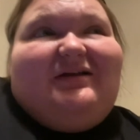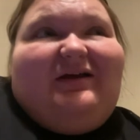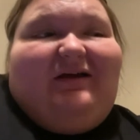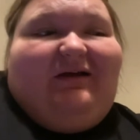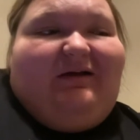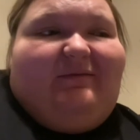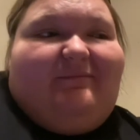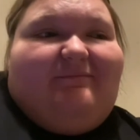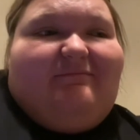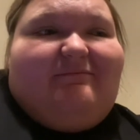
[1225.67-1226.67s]
Um,
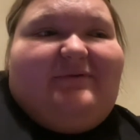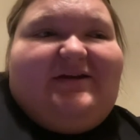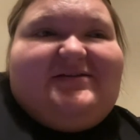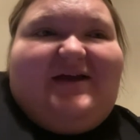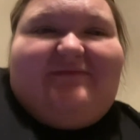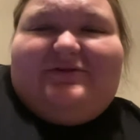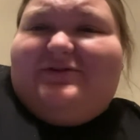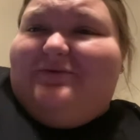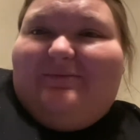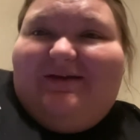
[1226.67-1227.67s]
because after,
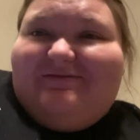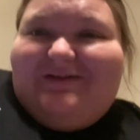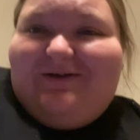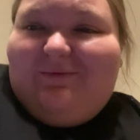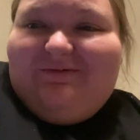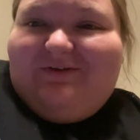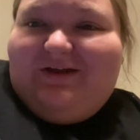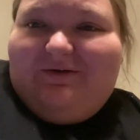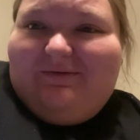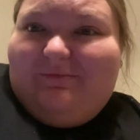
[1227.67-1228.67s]
normally after like one video,
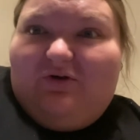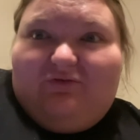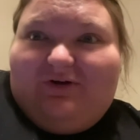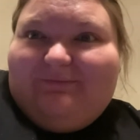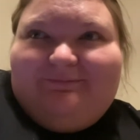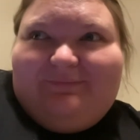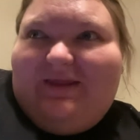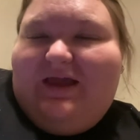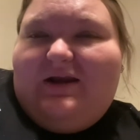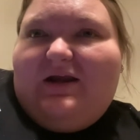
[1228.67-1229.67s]
I'm over
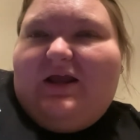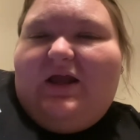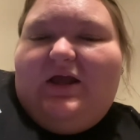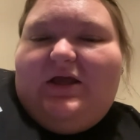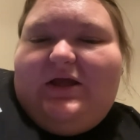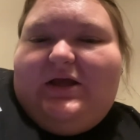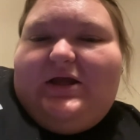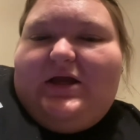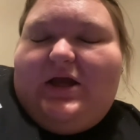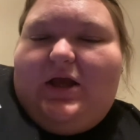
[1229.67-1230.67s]
editing.
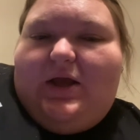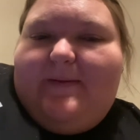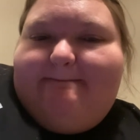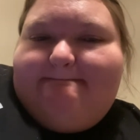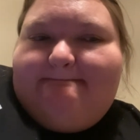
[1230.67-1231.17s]
Um,